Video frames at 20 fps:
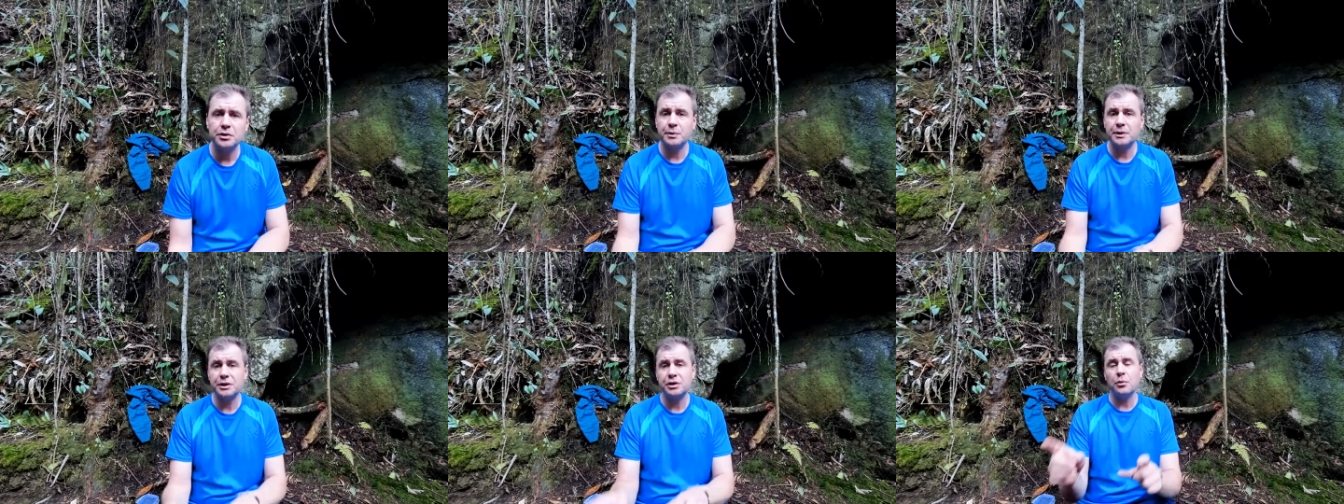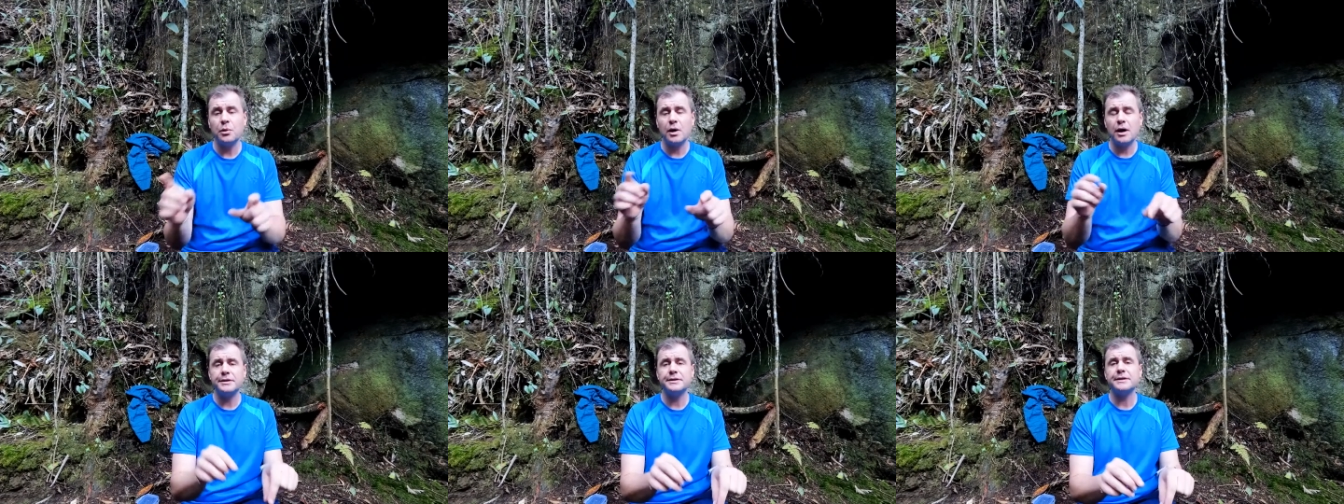which are
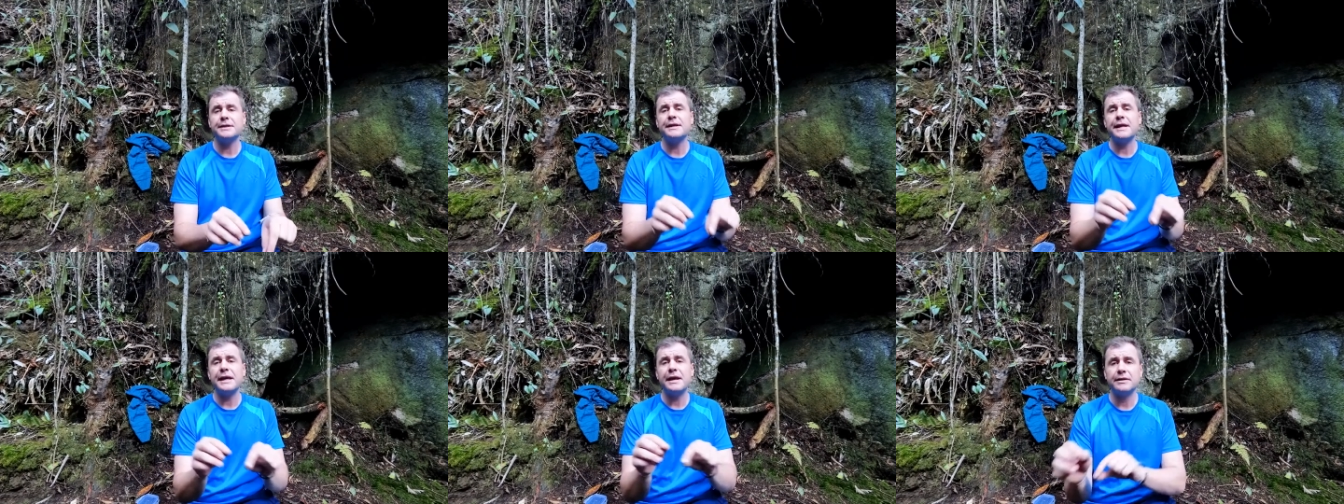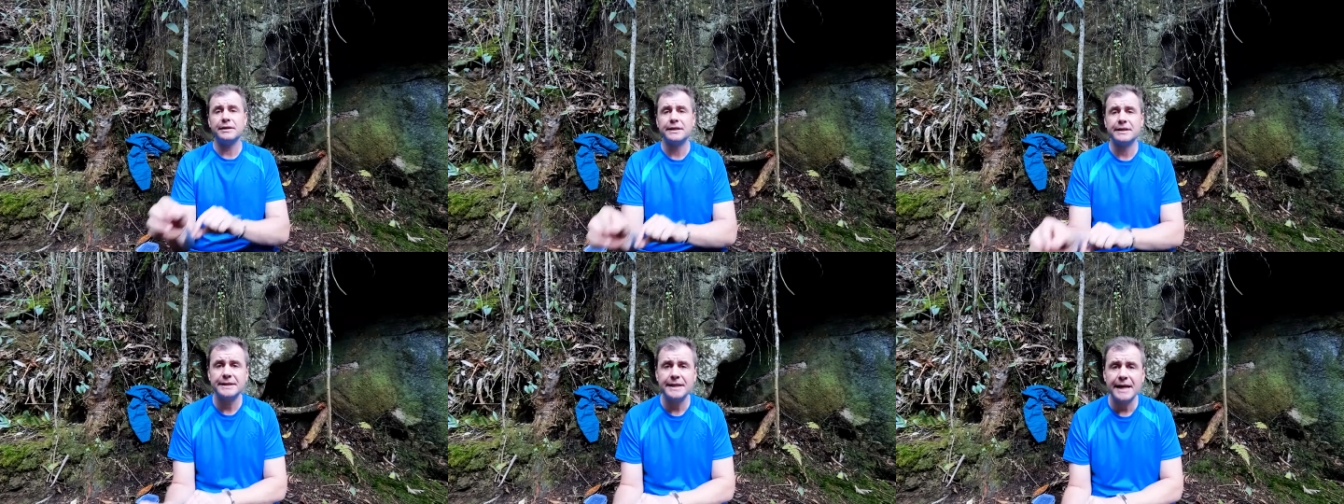words that they
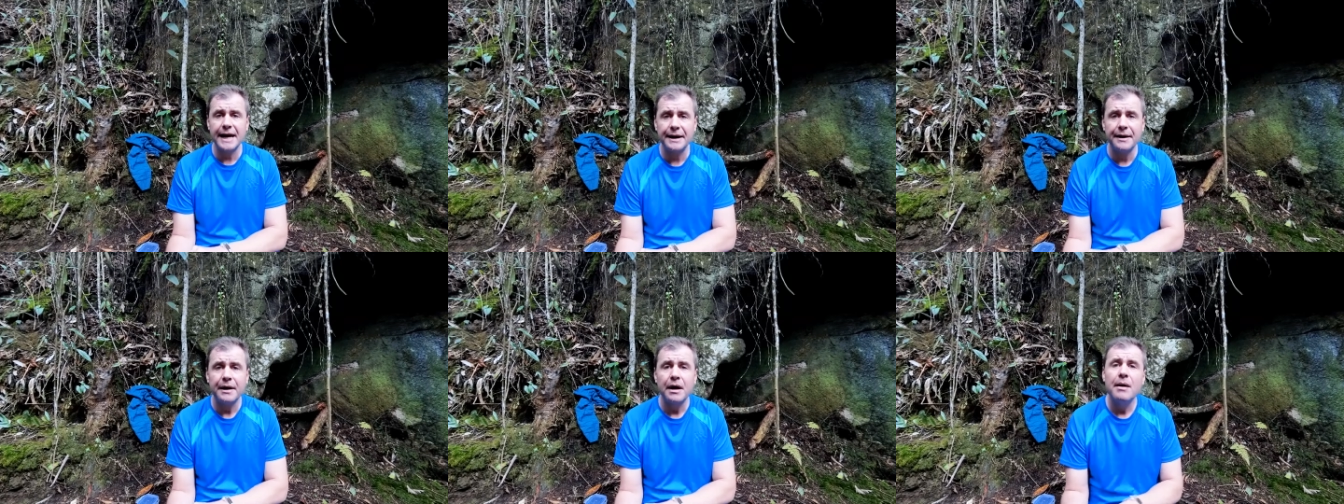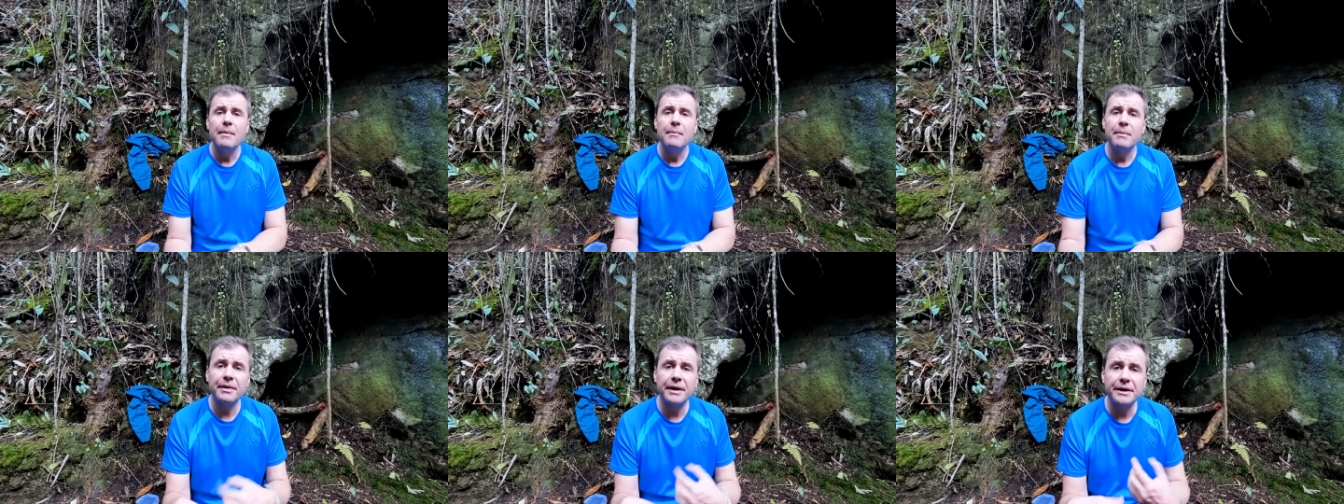understand
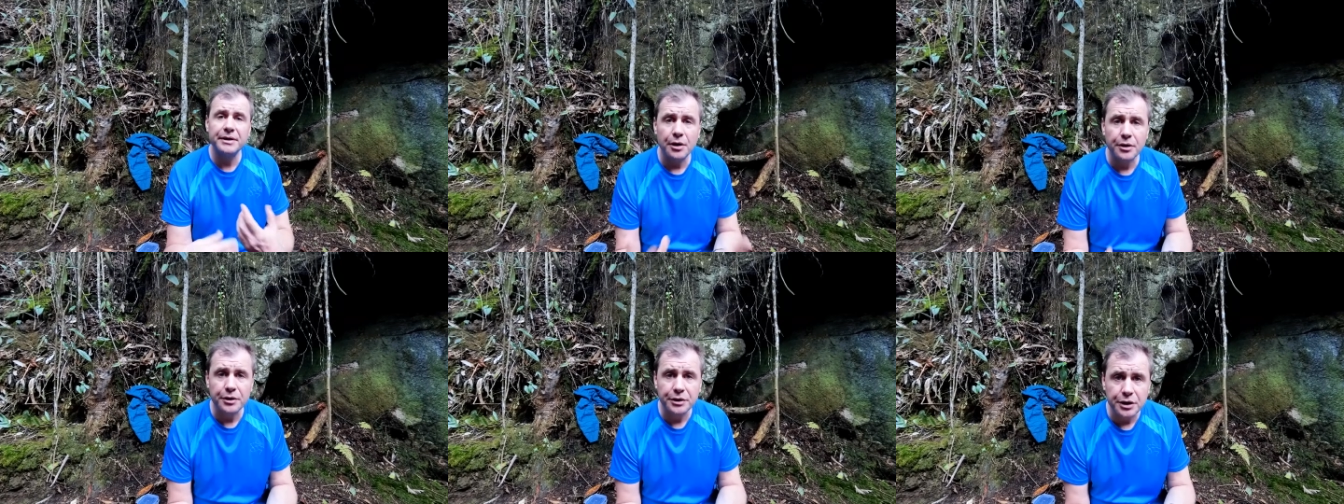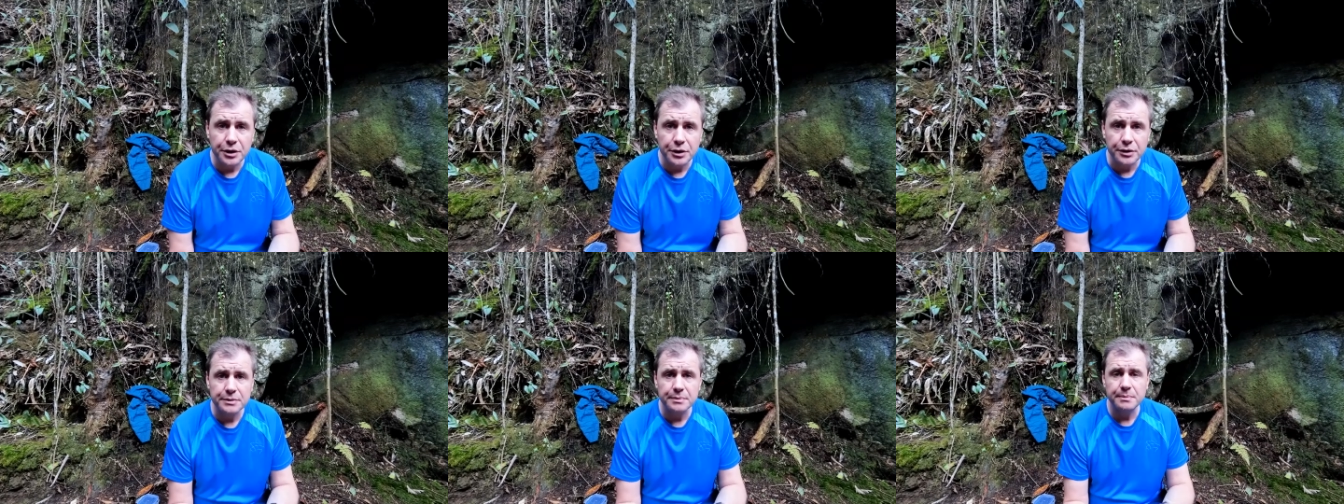but they don't
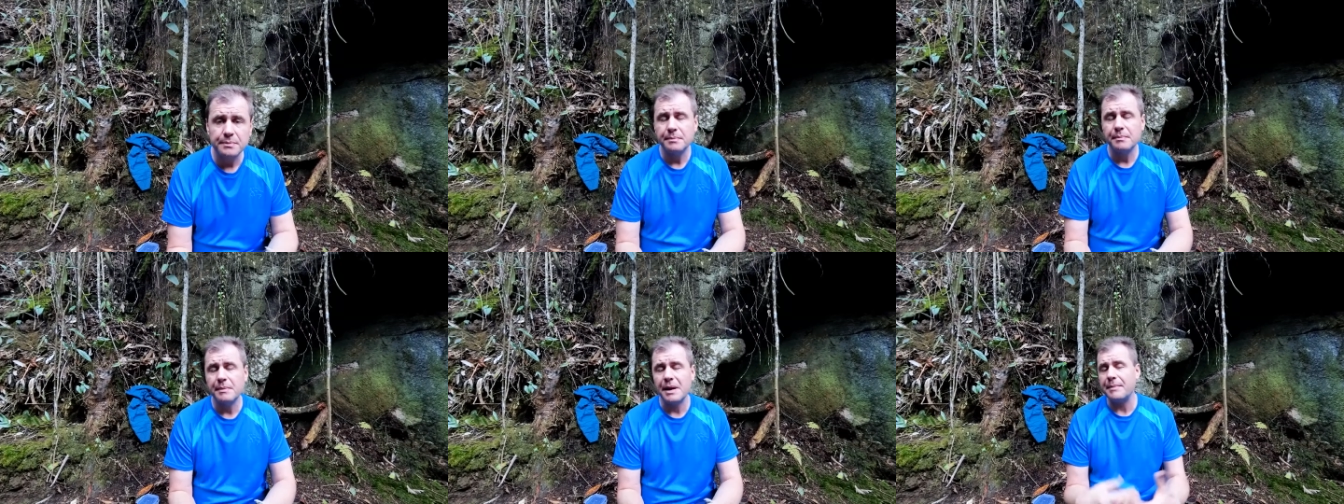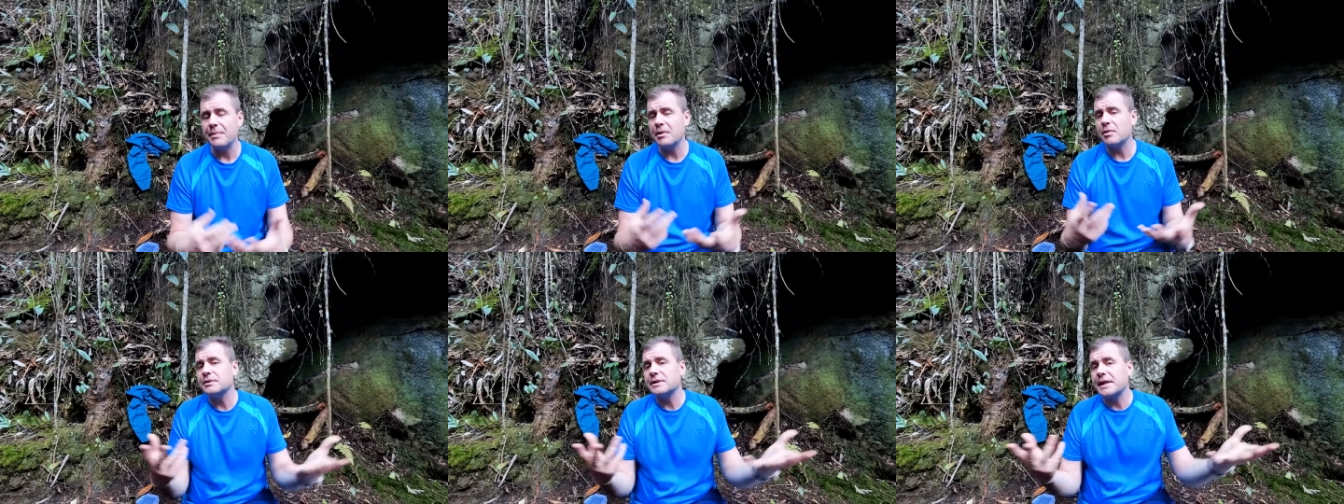use, maybe
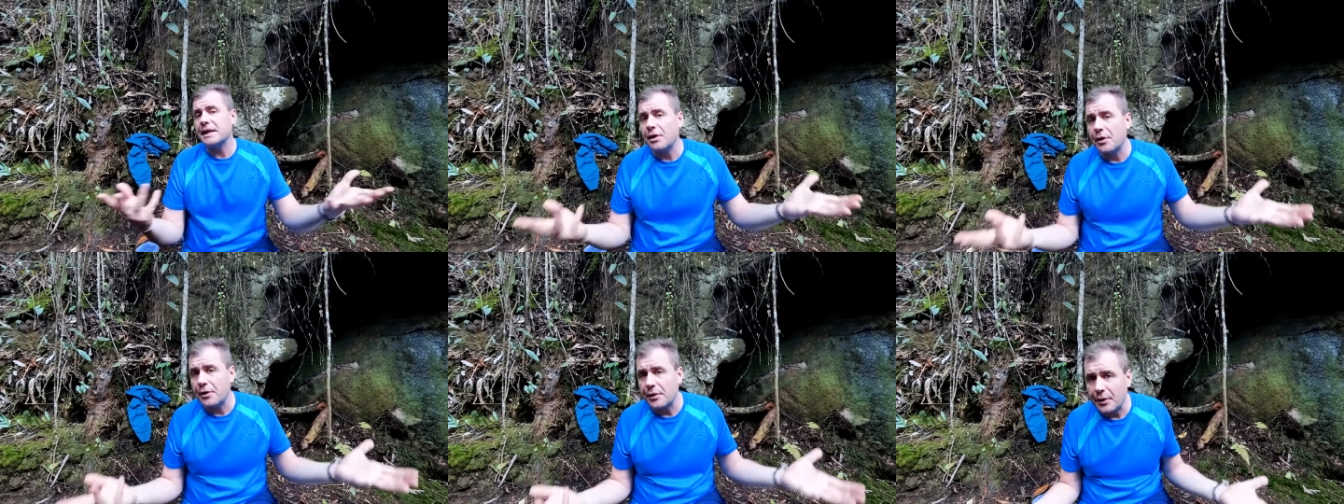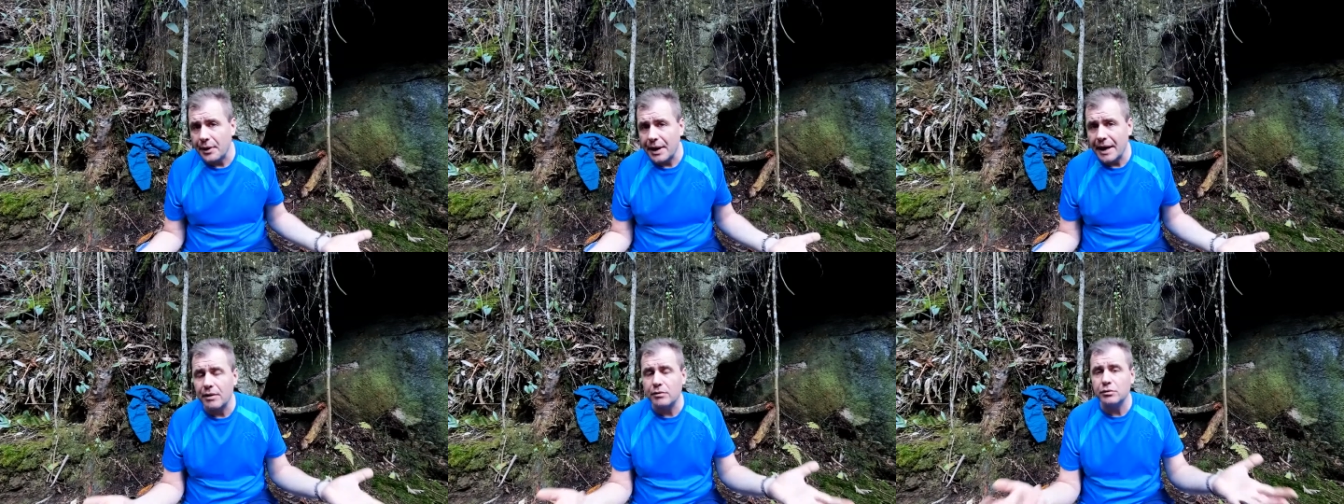because they don't know
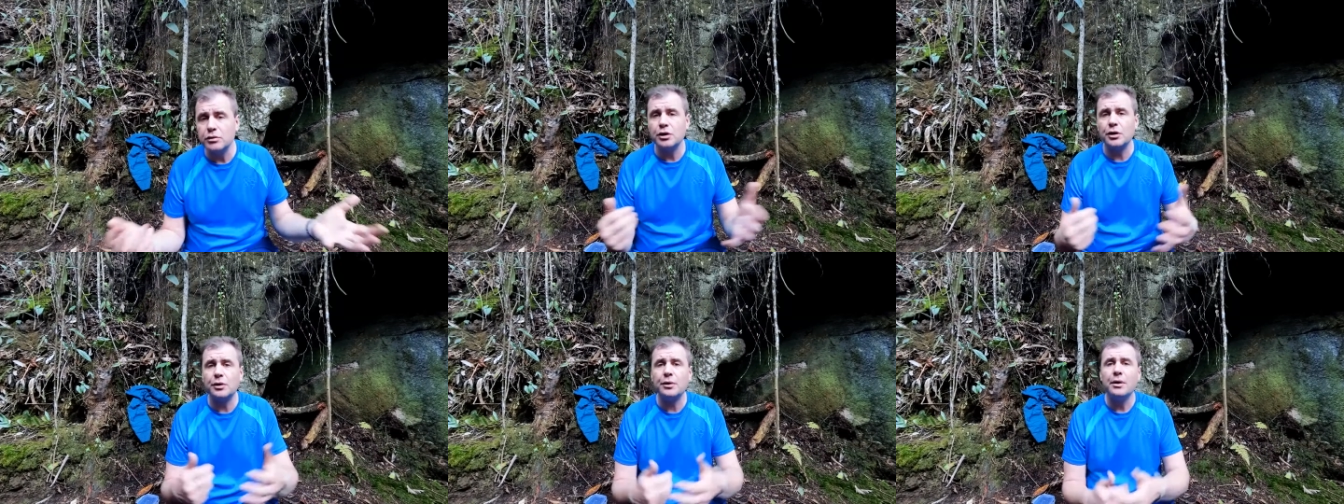how to,